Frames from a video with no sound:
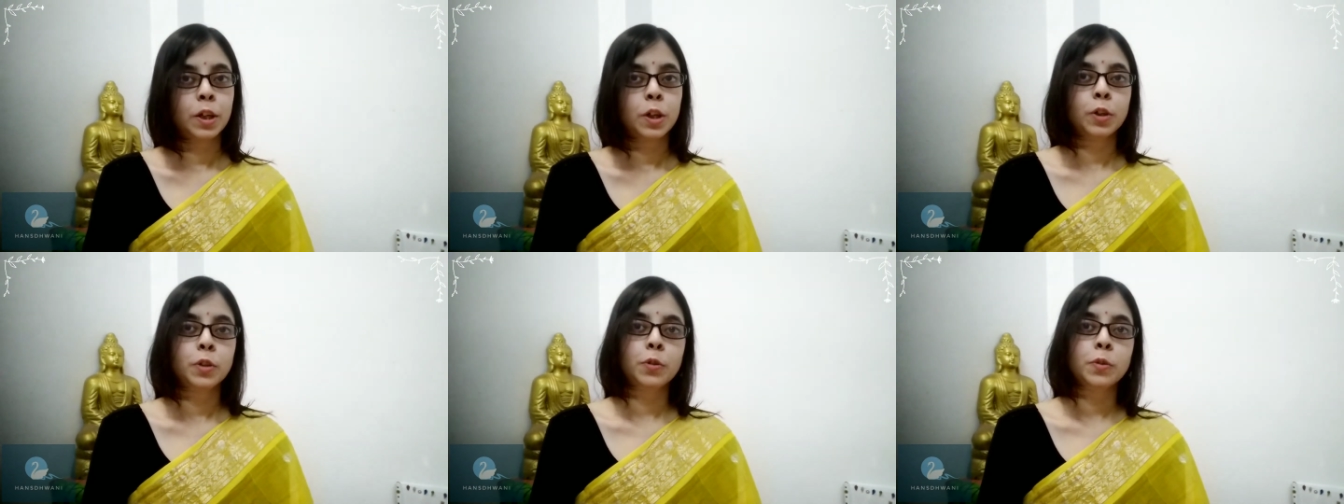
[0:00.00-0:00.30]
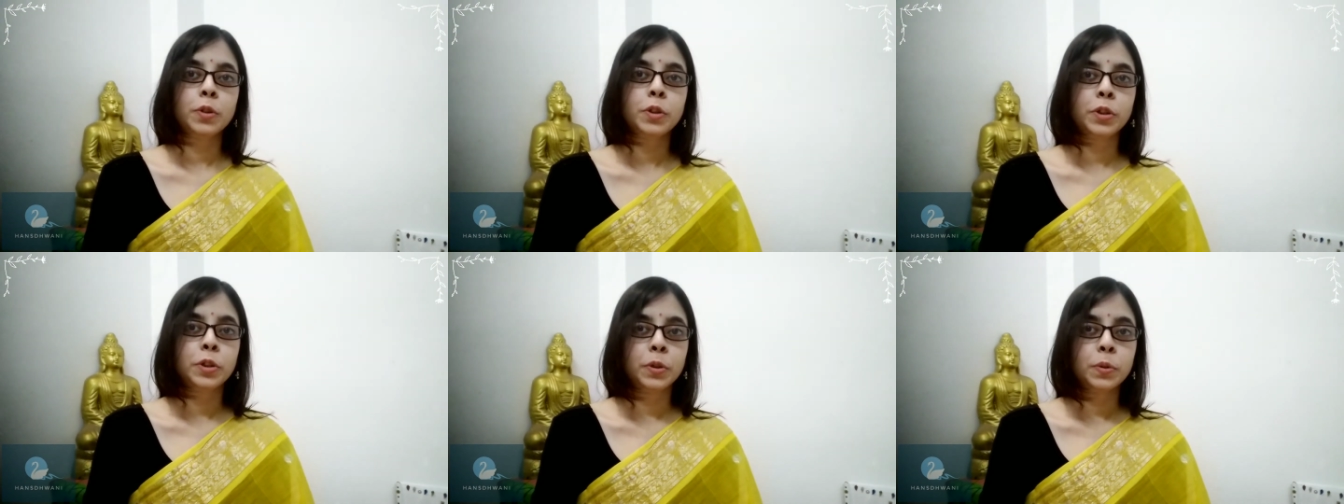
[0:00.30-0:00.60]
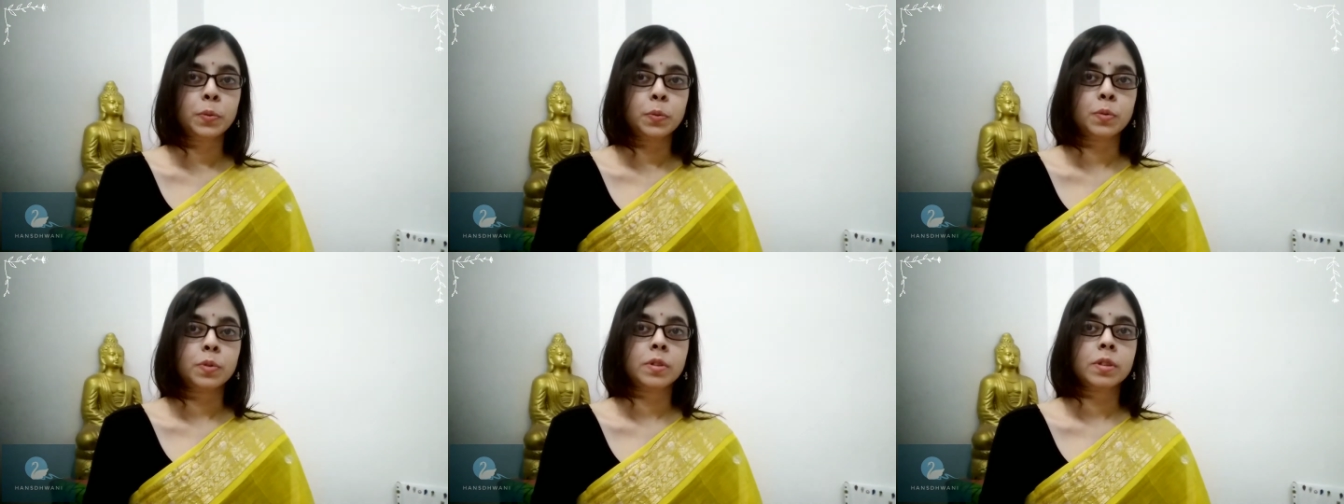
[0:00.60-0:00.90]
to
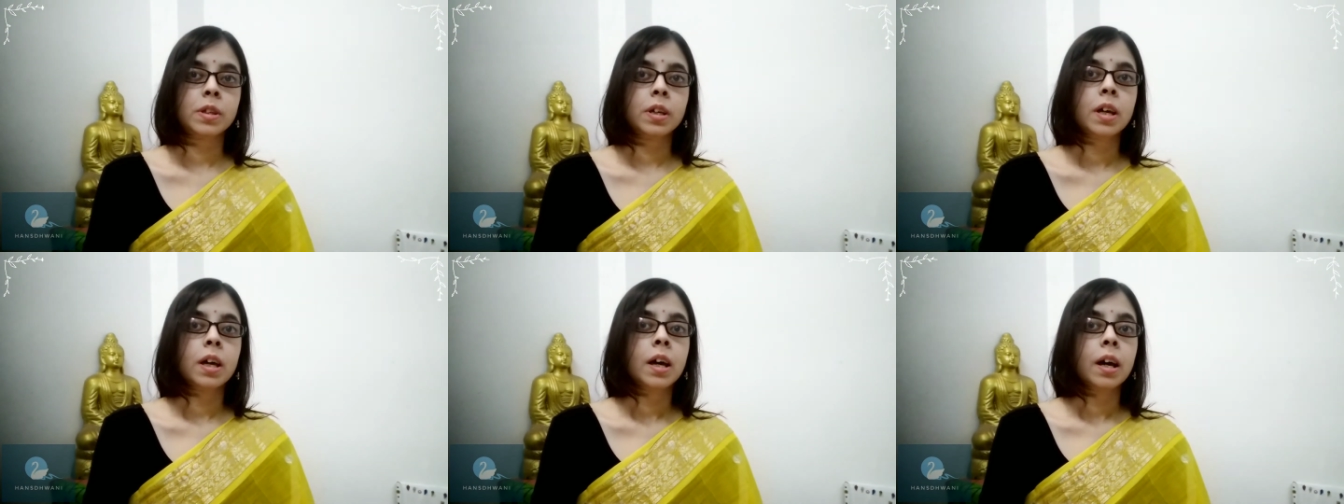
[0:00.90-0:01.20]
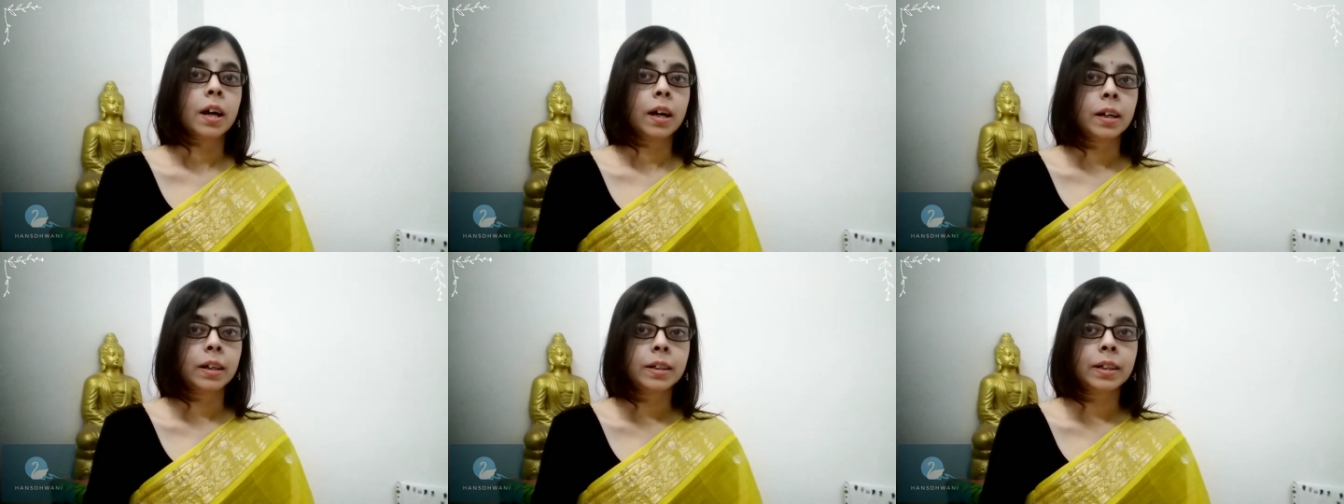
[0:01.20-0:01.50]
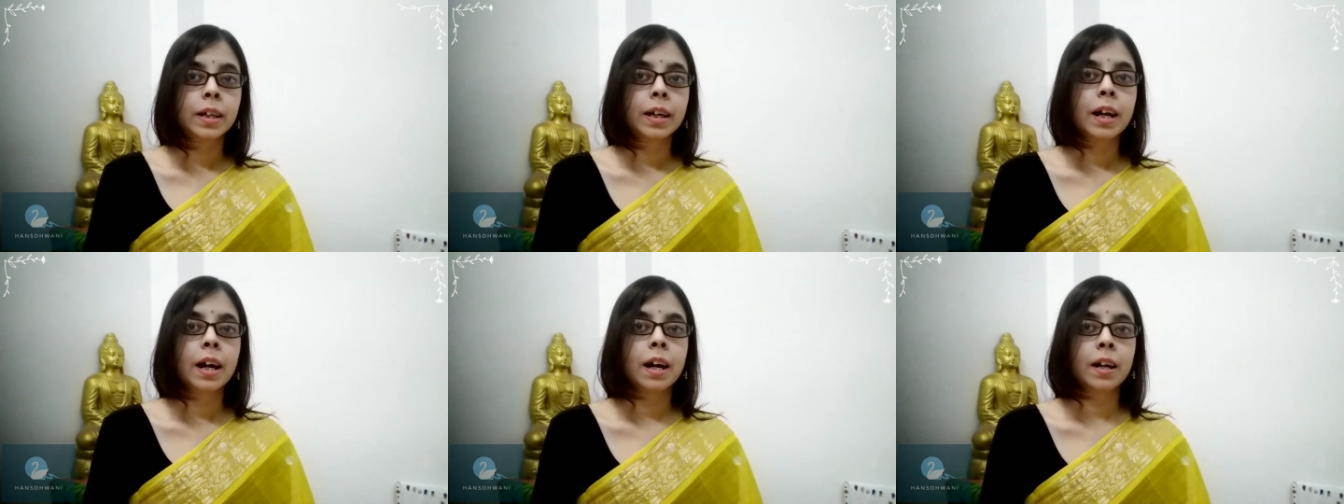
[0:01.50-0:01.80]
use
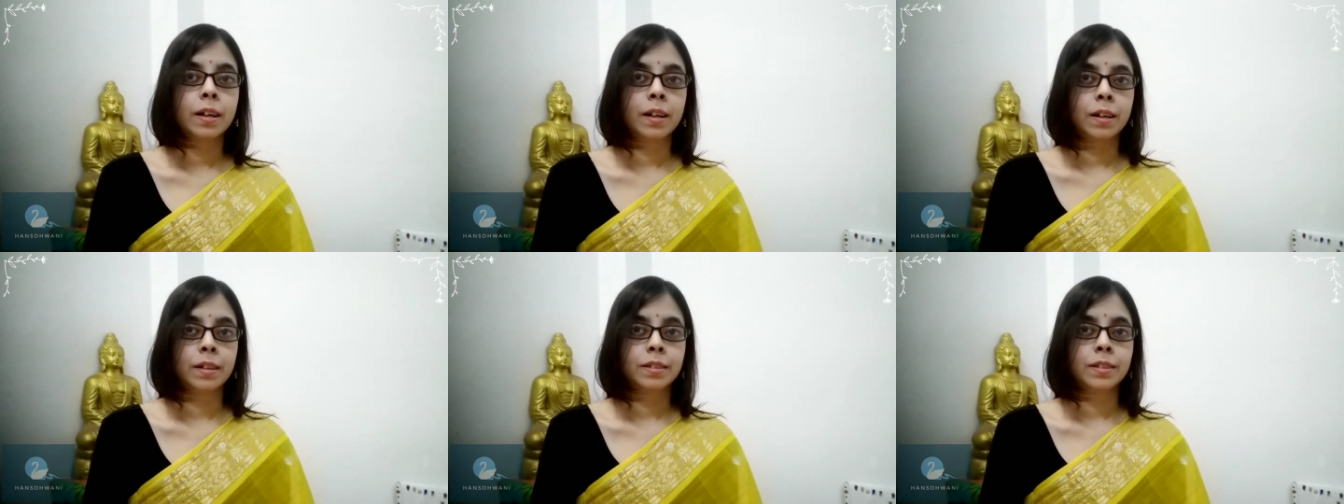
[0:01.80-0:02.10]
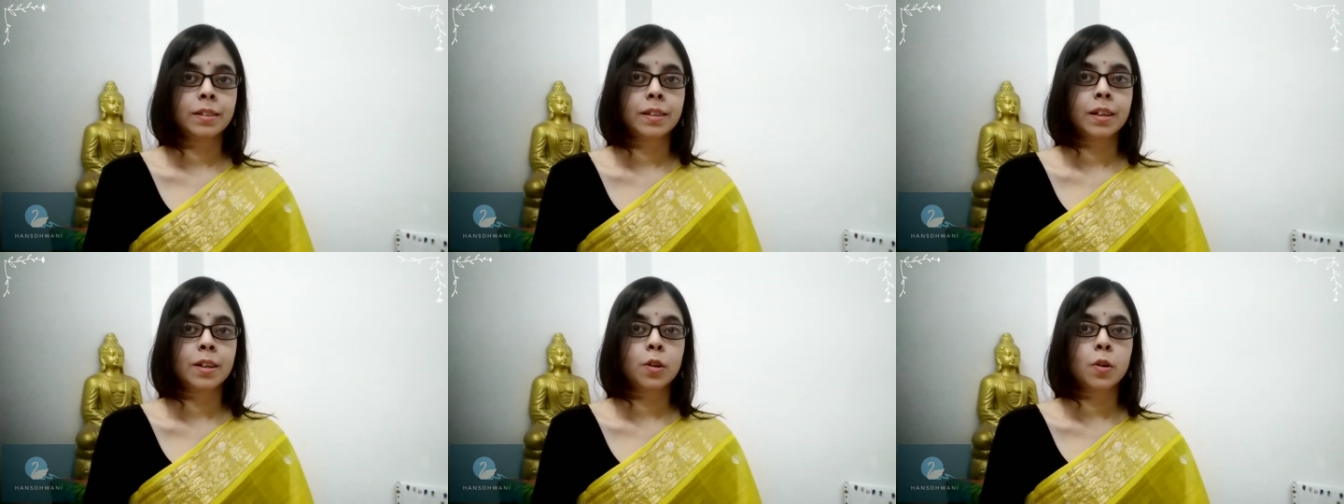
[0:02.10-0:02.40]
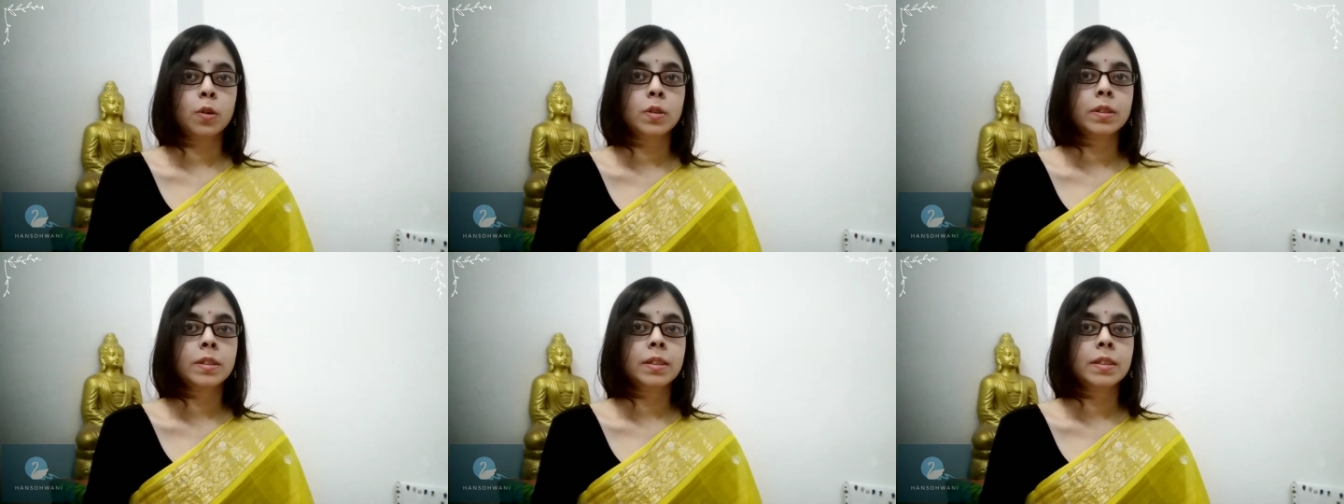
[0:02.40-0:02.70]
Anagharas
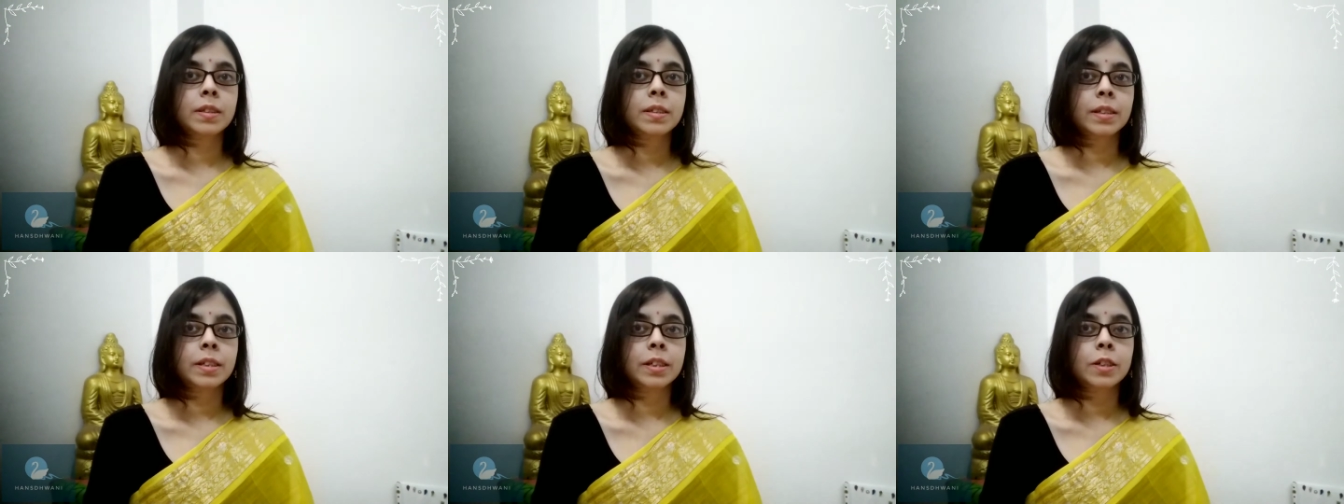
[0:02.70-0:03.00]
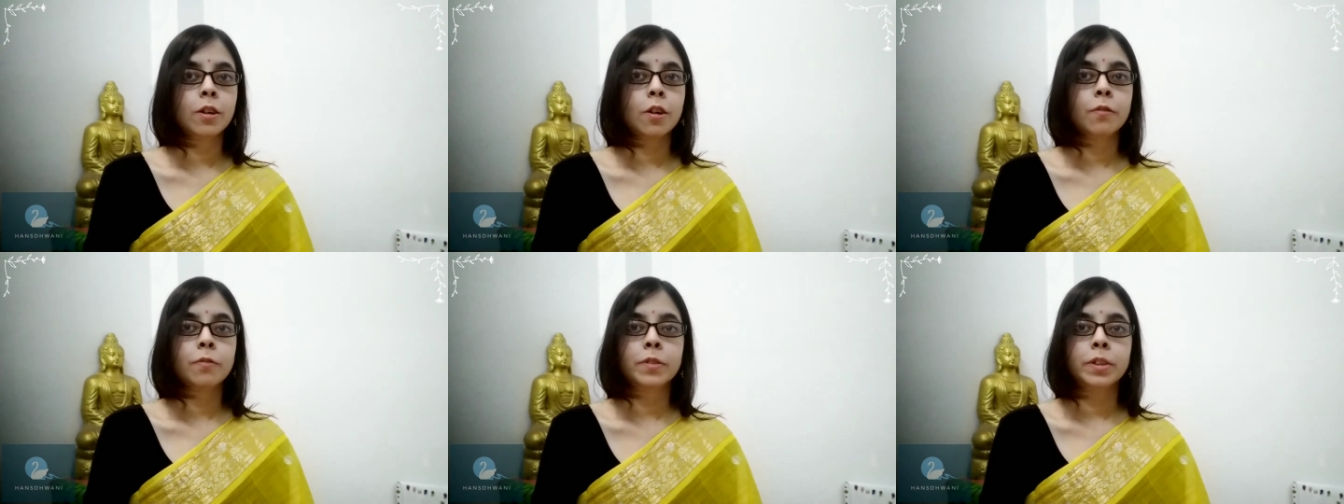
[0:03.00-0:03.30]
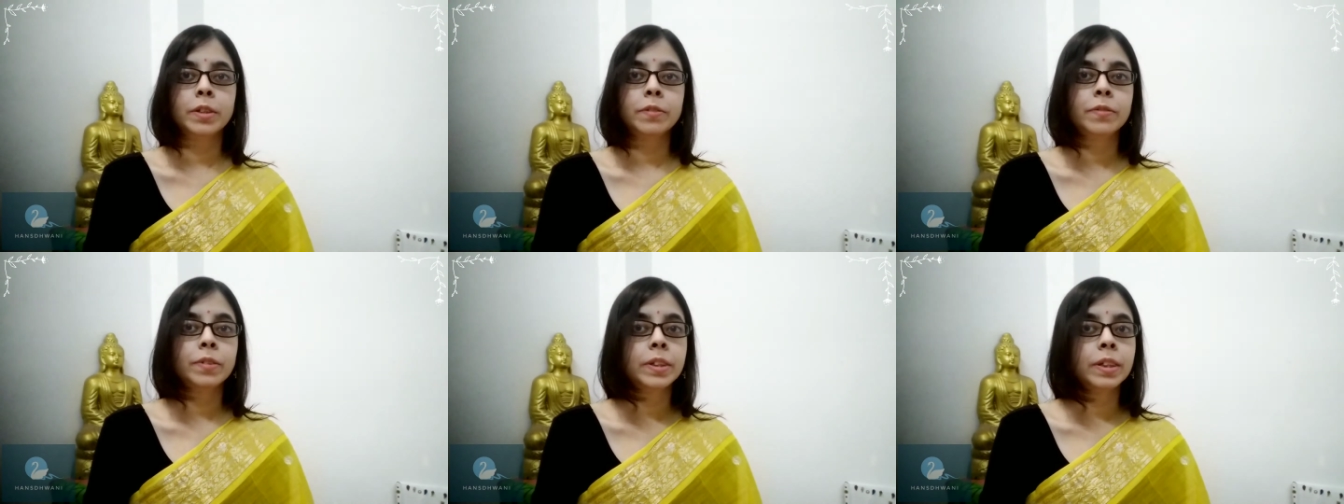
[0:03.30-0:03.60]
consisting of
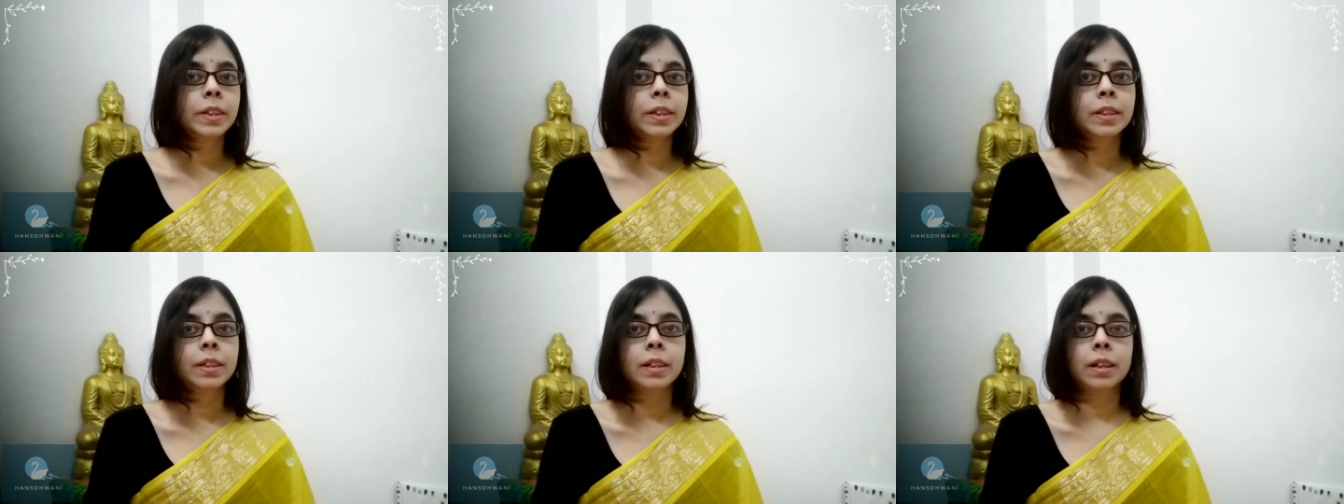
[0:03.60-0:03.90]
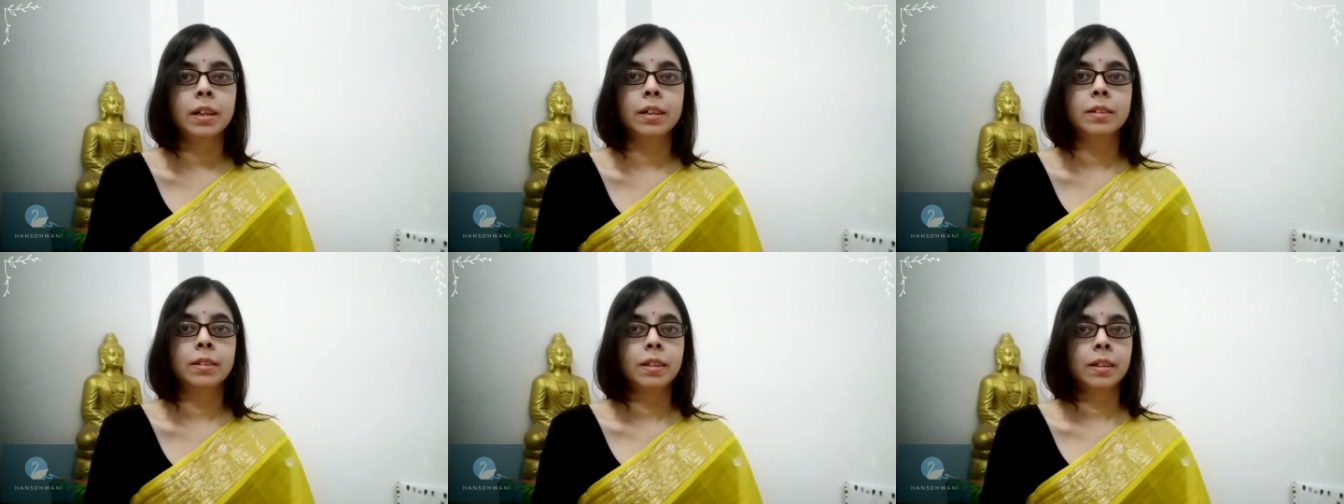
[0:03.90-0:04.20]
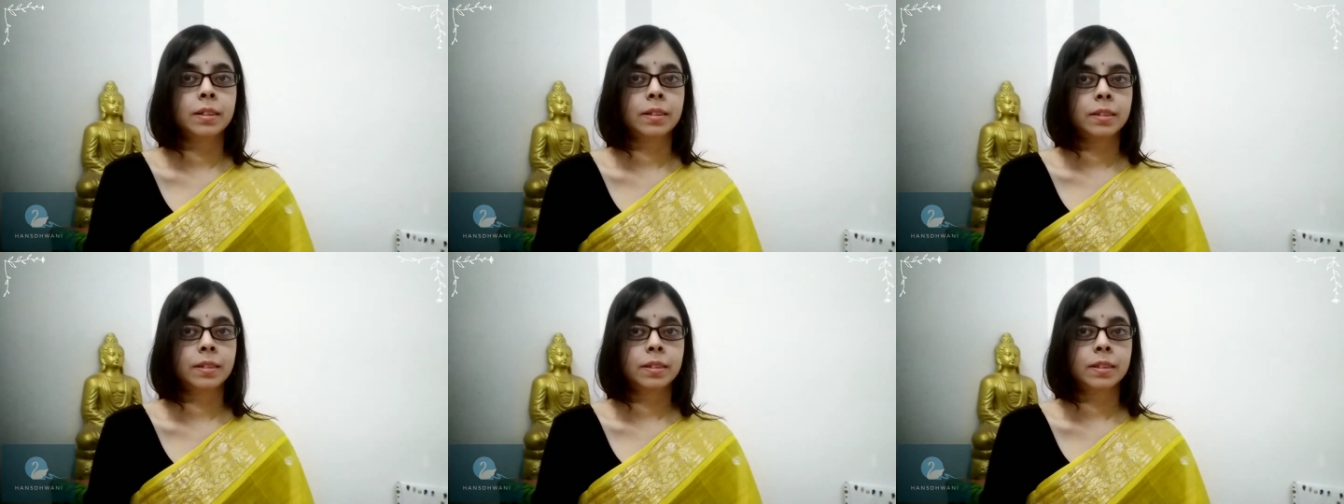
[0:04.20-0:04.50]
different
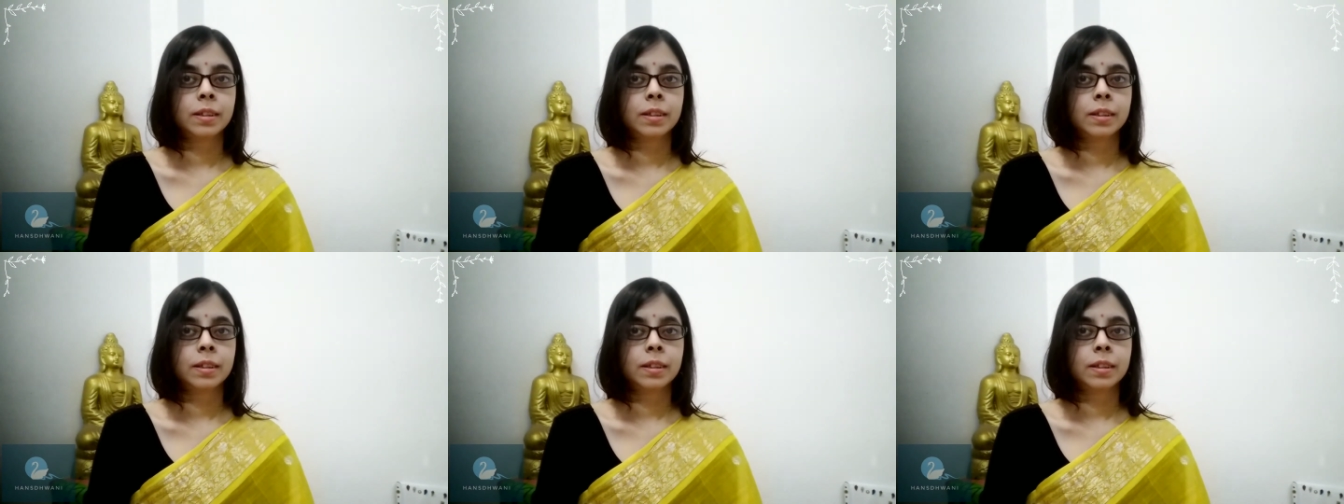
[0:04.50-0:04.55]
karanas